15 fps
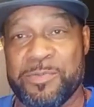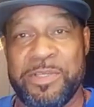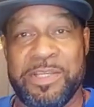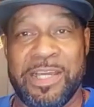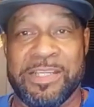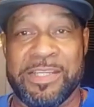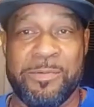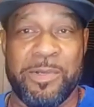When you
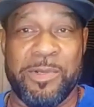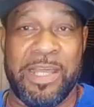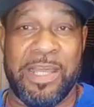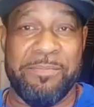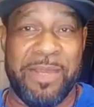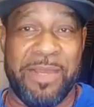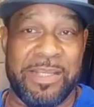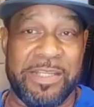got someone
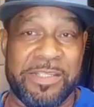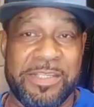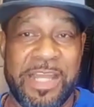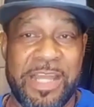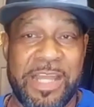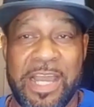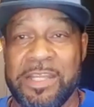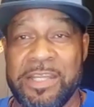like Megan Thee
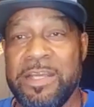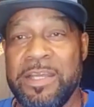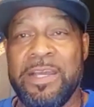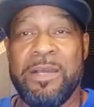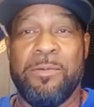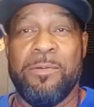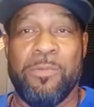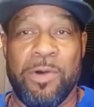Stallion
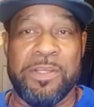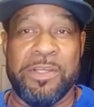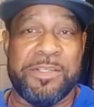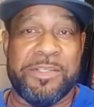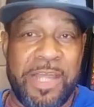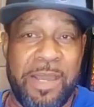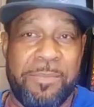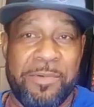wanting to
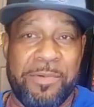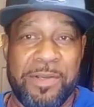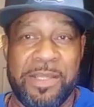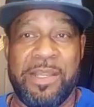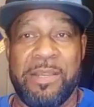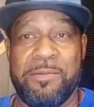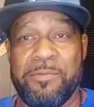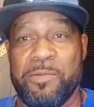sample it
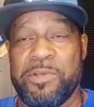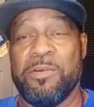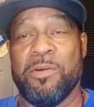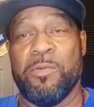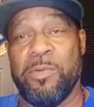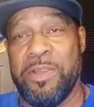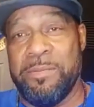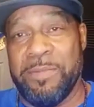and do a
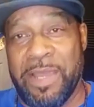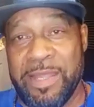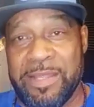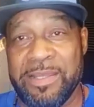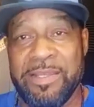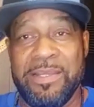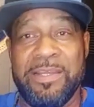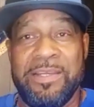remake,
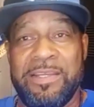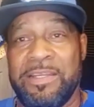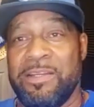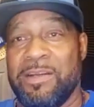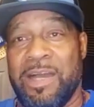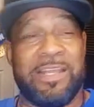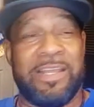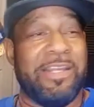
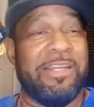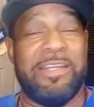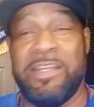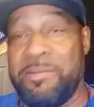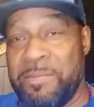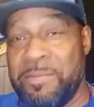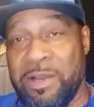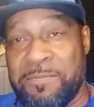I get an
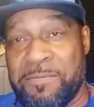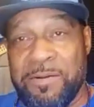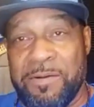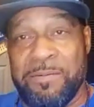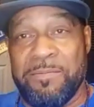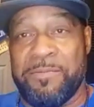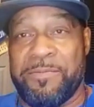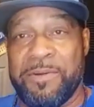email
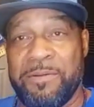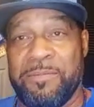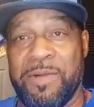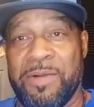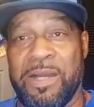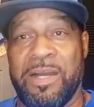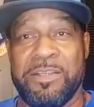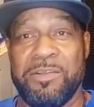from
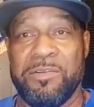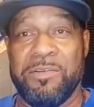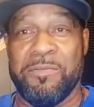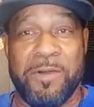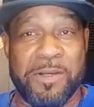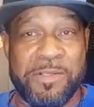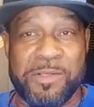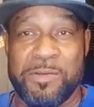
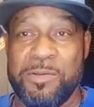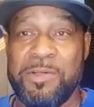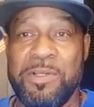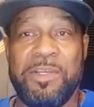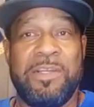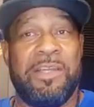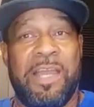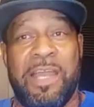Universal.
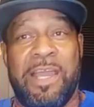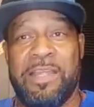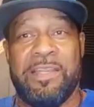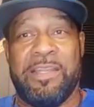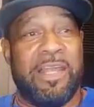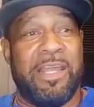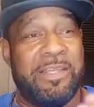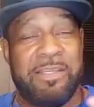Hey,
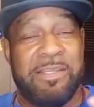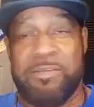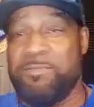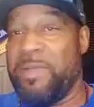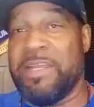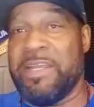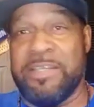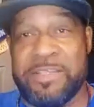
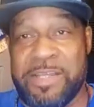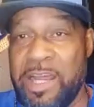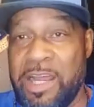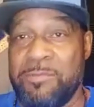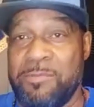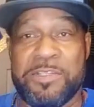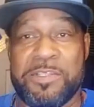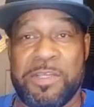Megan Thee
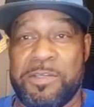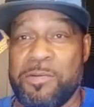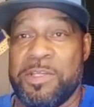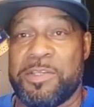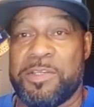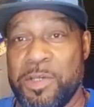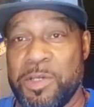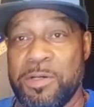Stallion wants to do
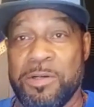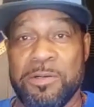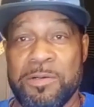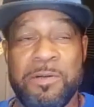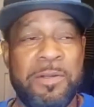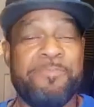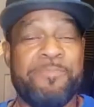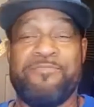this song.
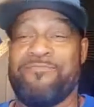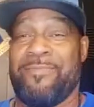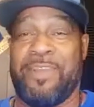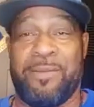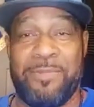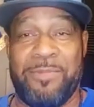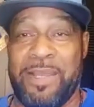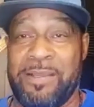
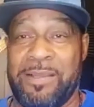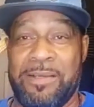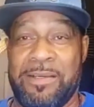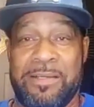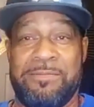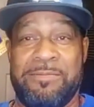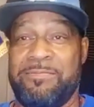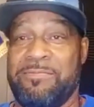I'm like,
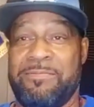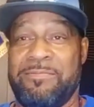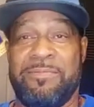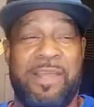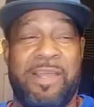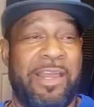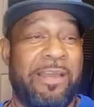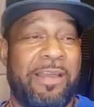
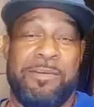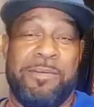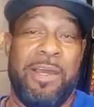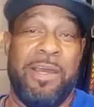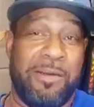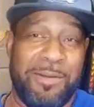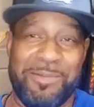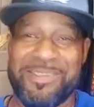hell
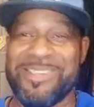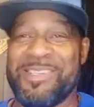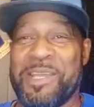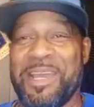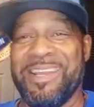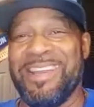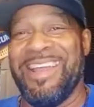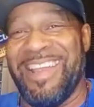no. I'm just kidding.